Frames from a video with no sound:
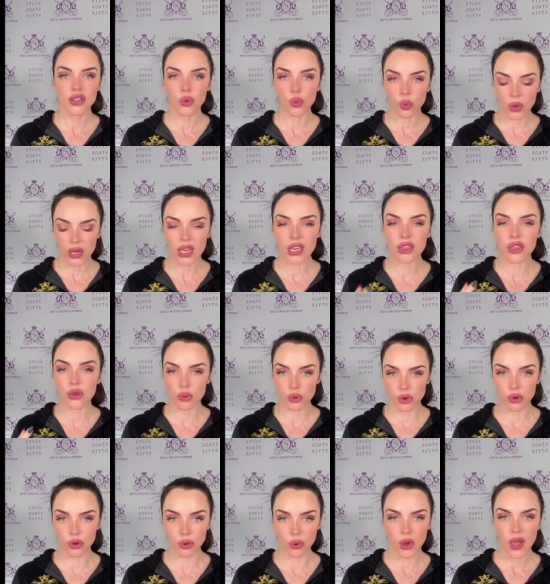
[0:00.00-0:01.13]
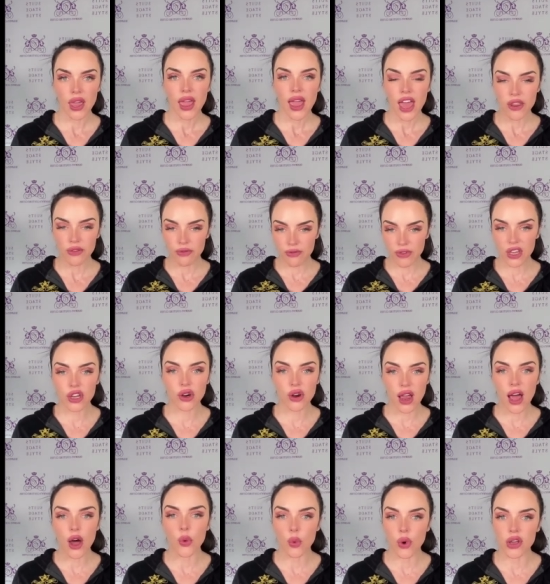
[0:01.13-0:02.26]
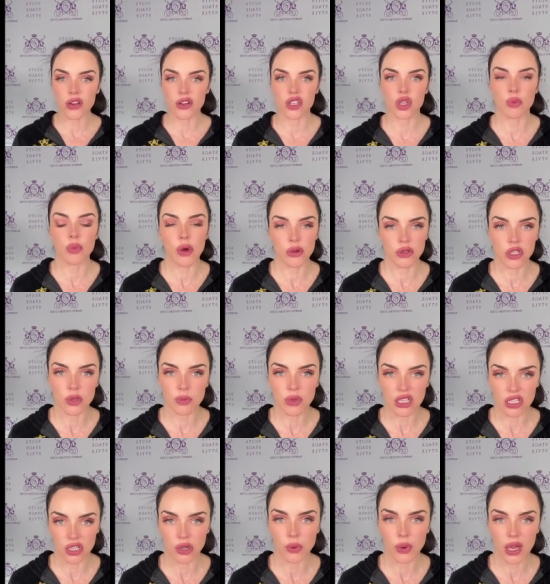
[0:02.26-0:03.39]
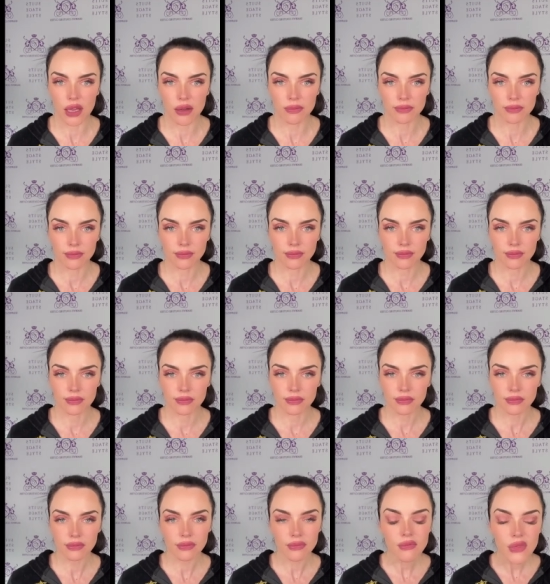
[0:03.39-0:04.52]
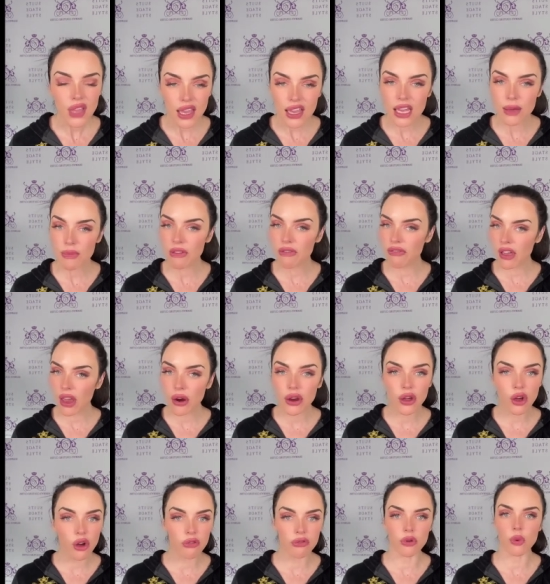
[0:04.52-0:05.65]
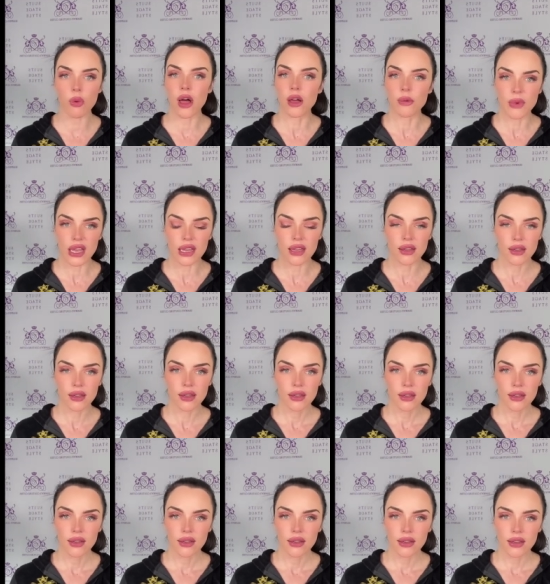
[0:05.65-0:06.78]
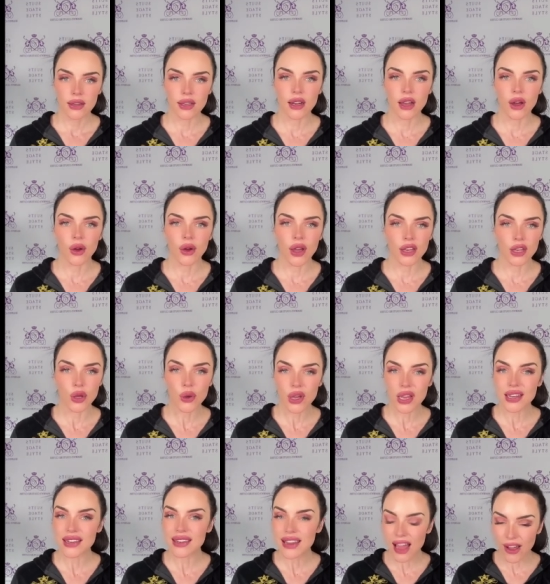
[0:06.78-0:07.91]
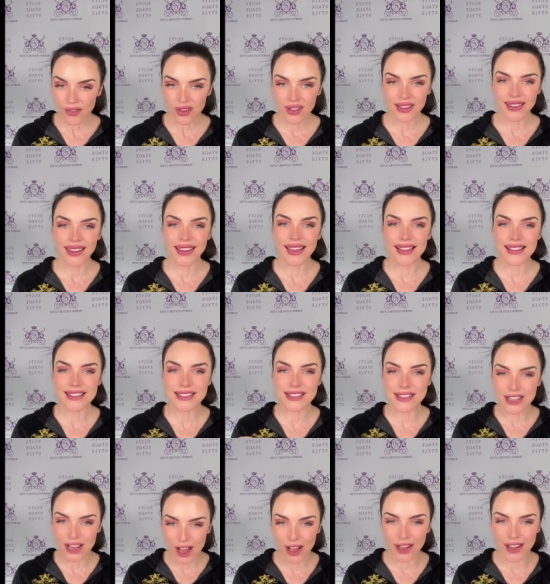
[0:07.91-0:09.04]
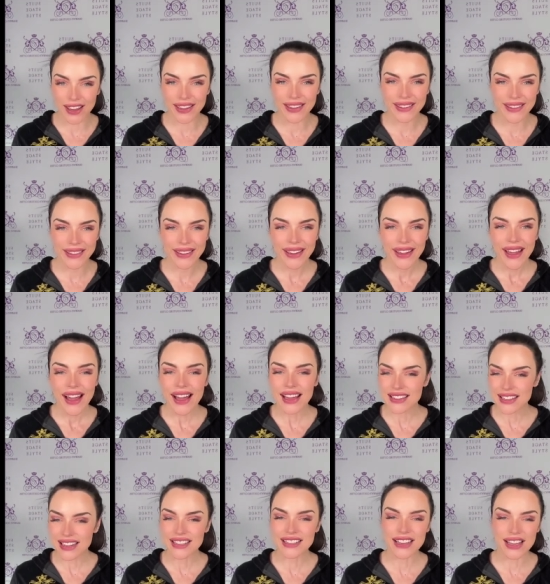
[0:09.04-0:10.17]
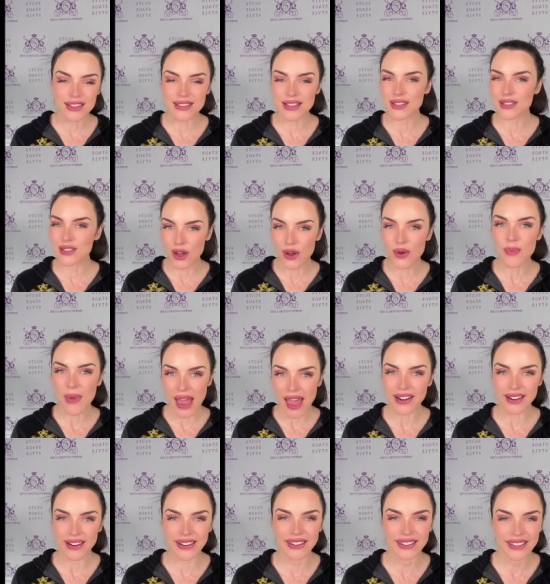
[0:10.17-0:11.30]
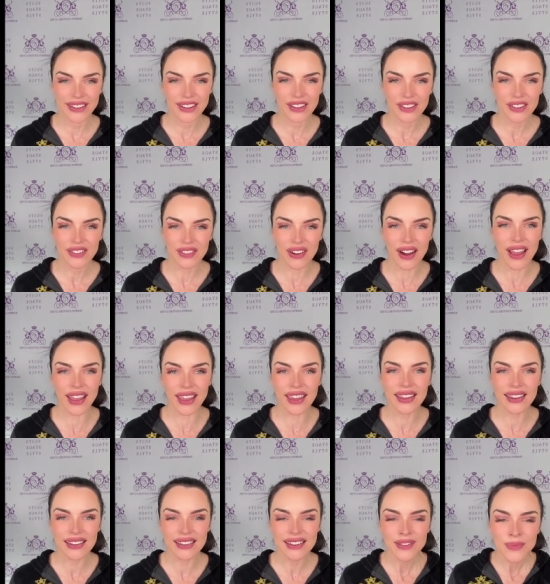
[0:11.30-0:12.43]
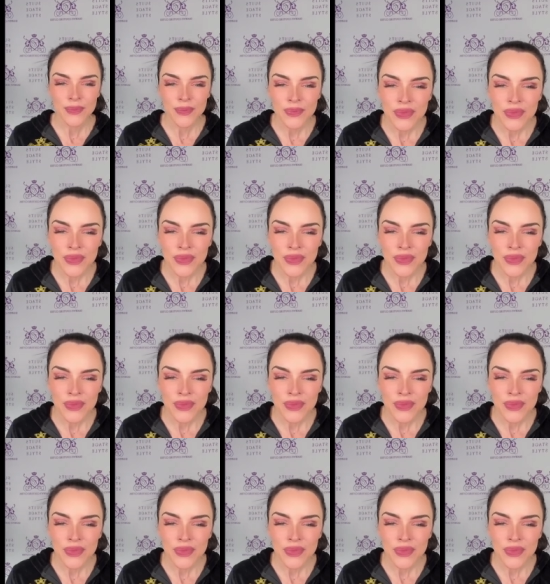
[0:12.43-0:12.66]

to weed through and figure out what you're supposed to be doing. It can be very overwhelming, you know, and you can definitely get stuck on details that don't matter, right?